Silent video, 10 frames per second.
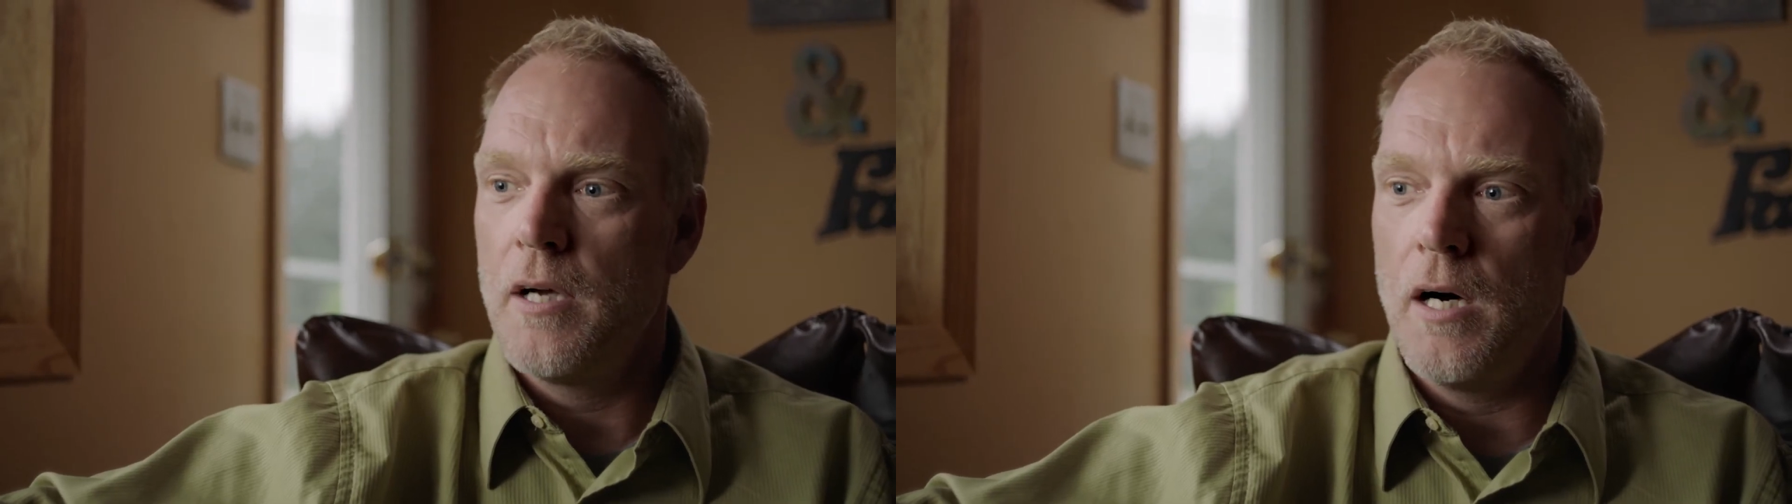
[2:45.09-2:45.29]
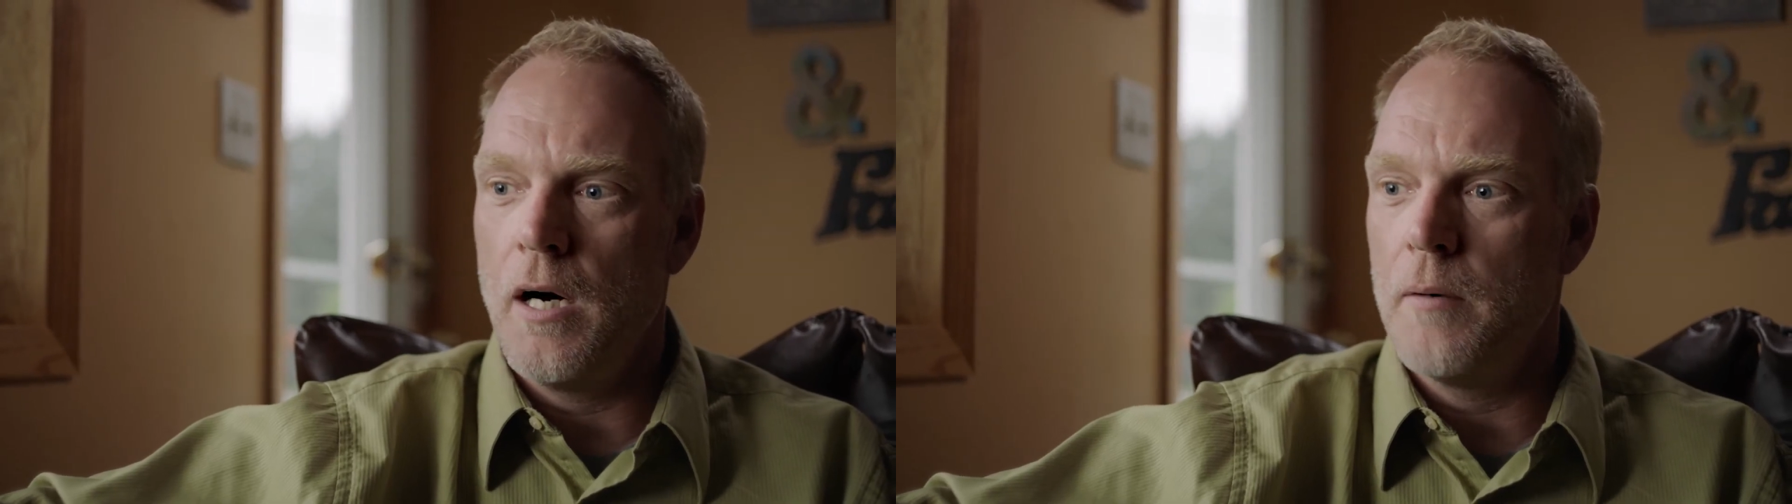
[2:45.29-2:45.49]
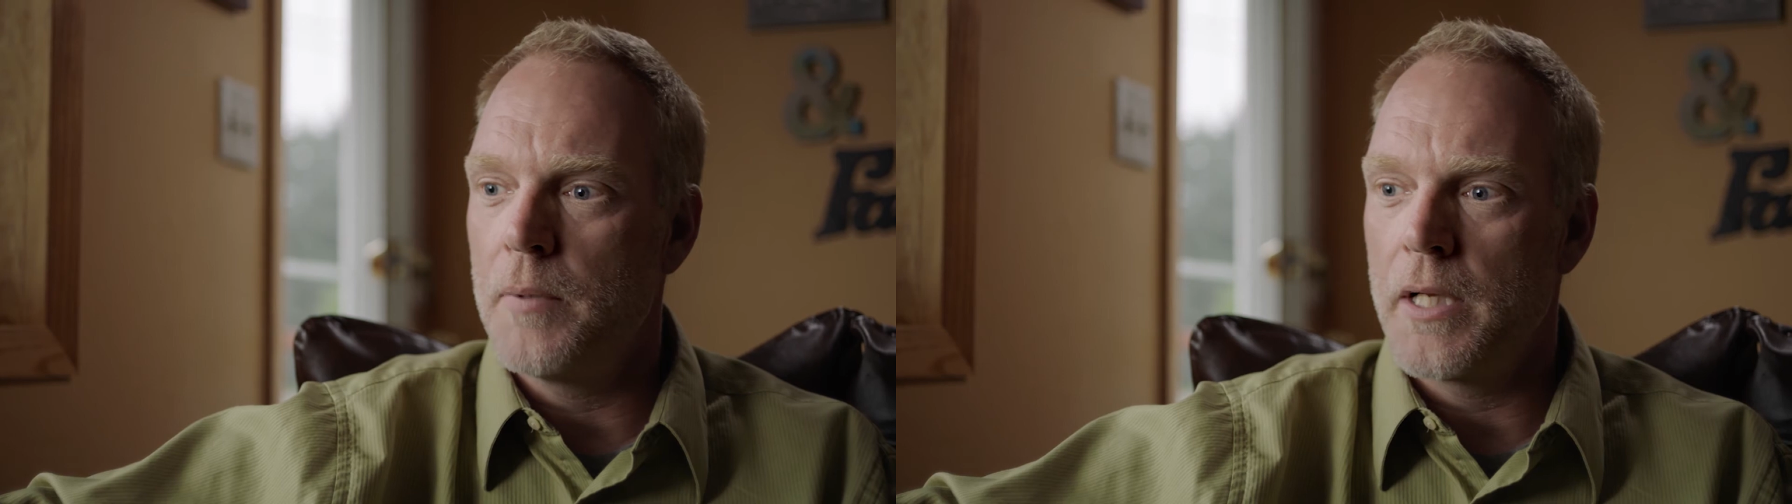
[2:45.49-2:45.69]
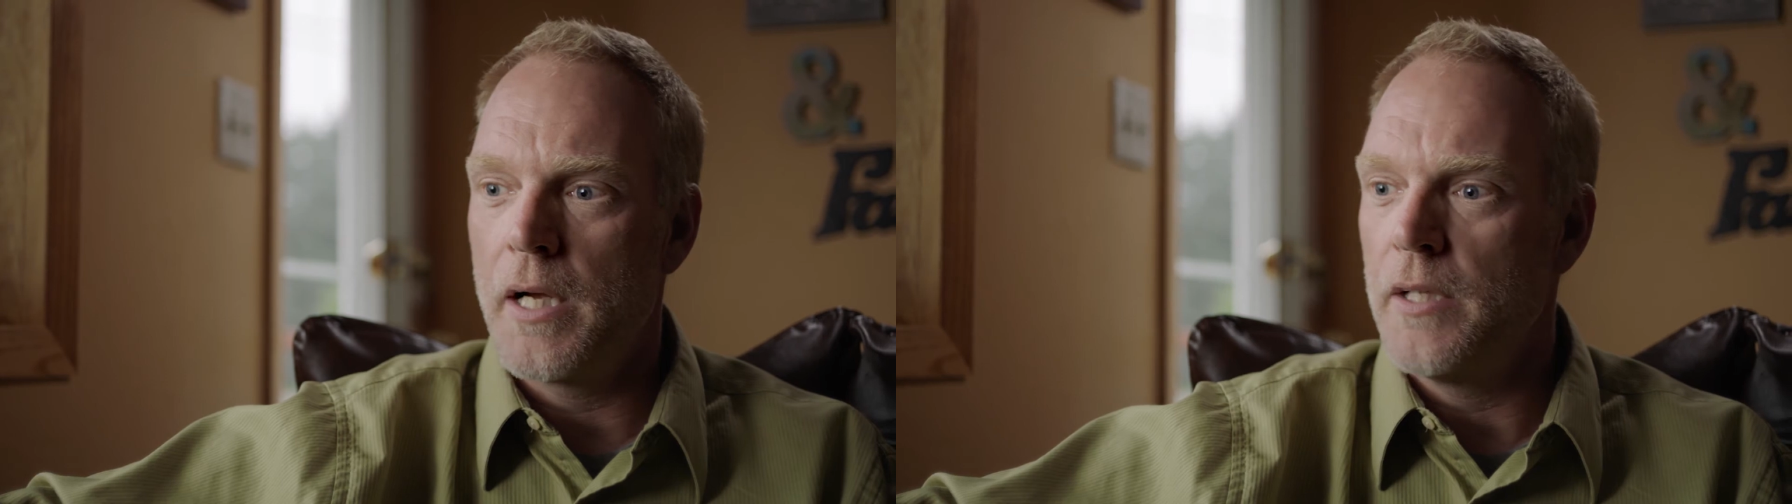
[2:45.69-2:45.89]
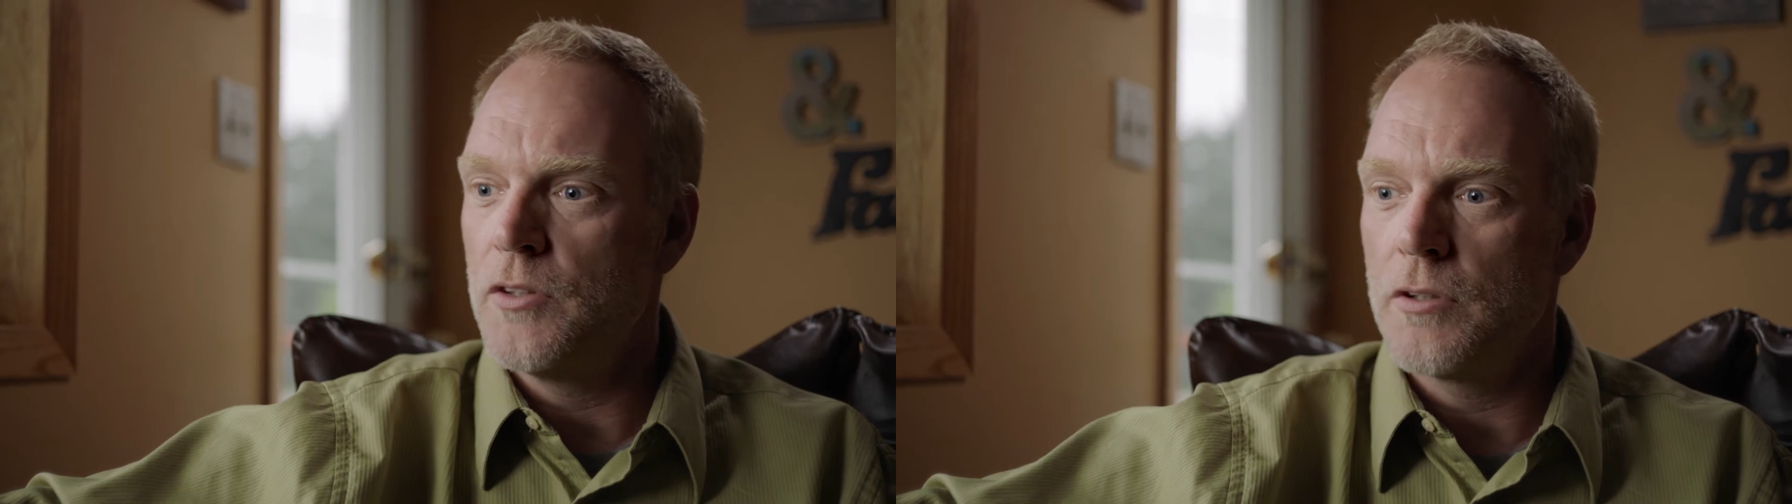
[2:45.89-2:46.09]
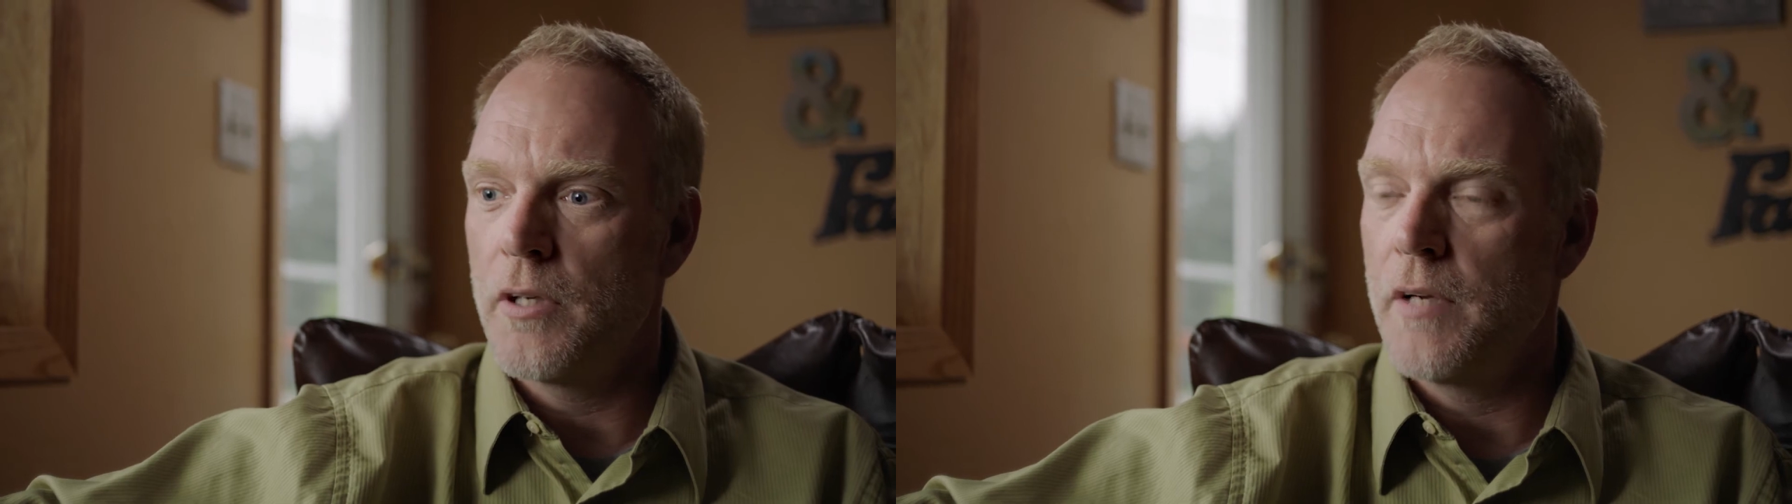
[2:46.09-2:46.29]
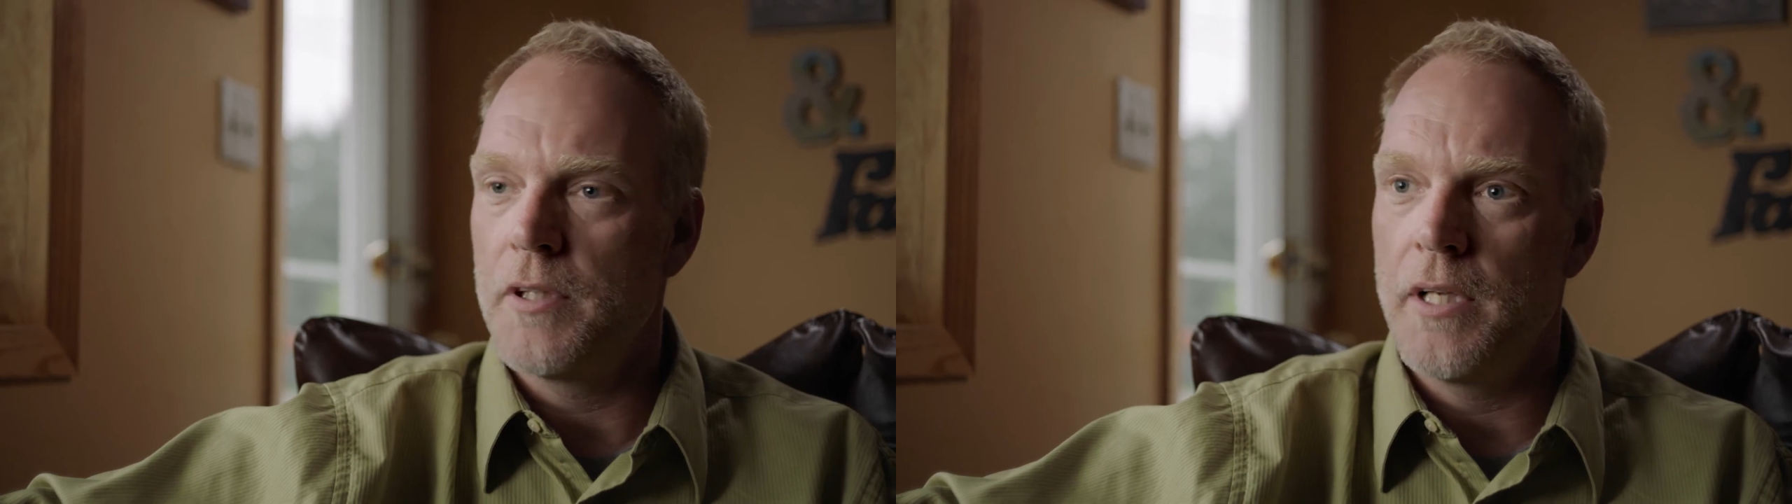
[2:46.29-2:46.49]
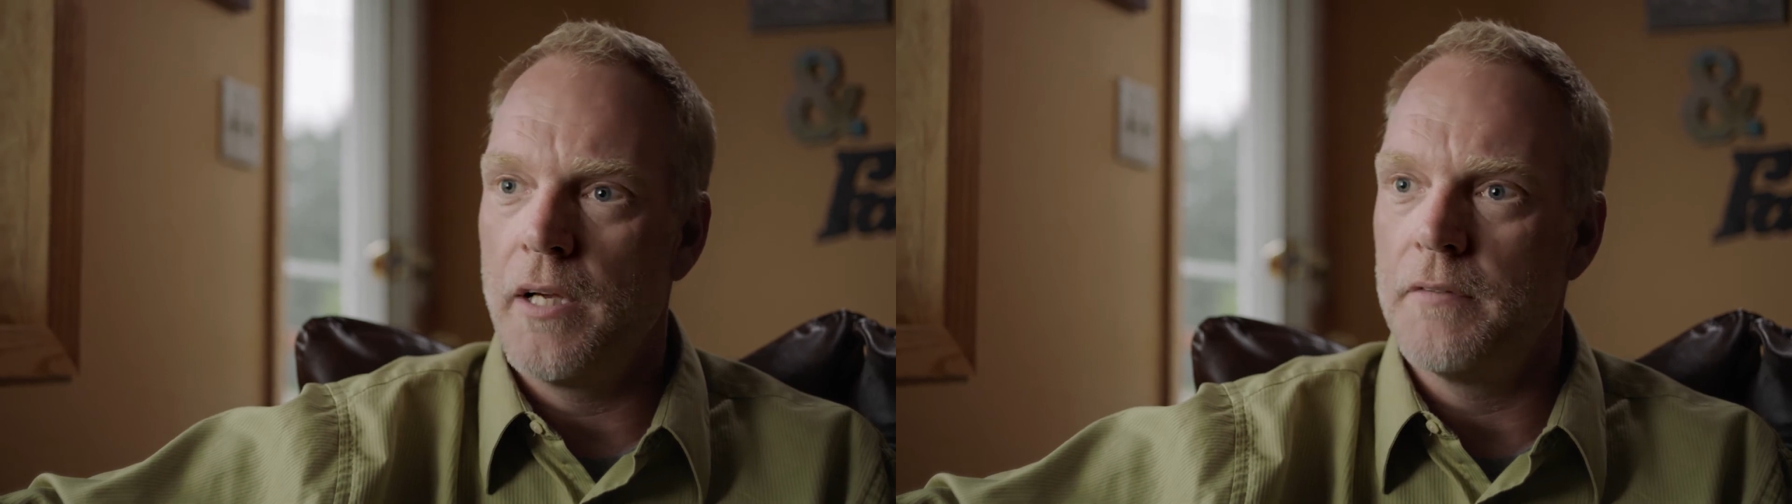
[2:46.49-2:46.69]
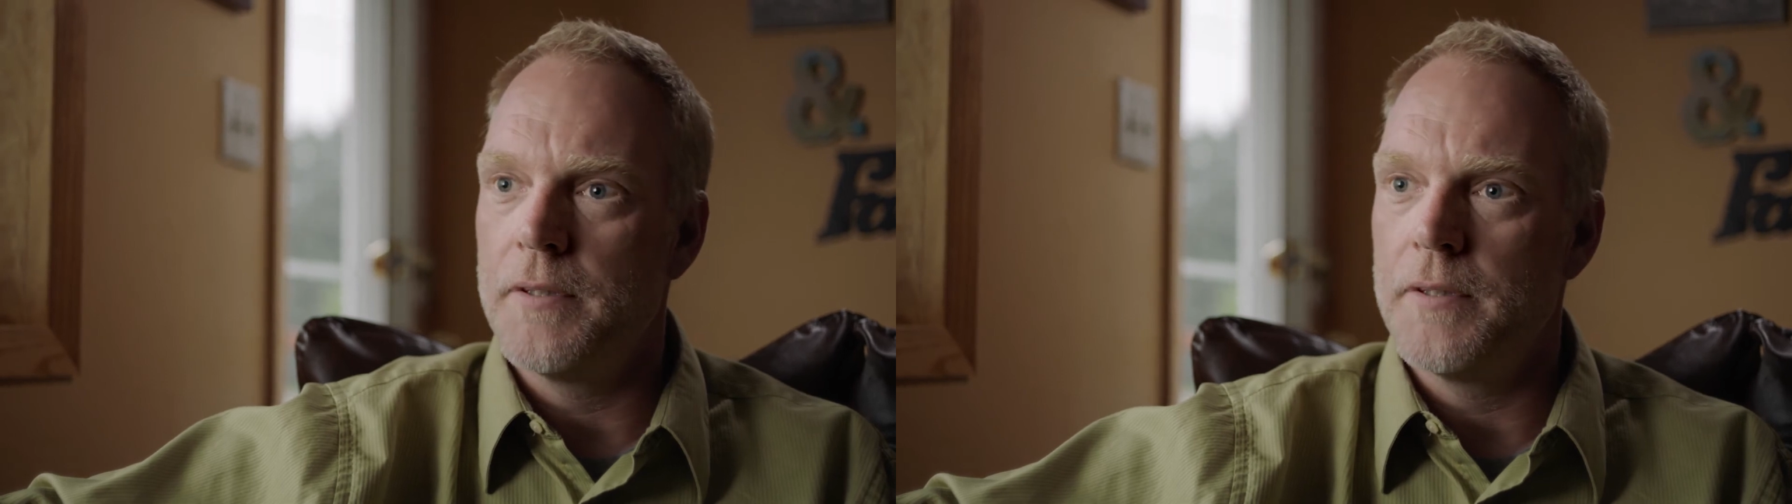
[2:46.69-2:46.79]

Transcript: um, but I enjoy every day of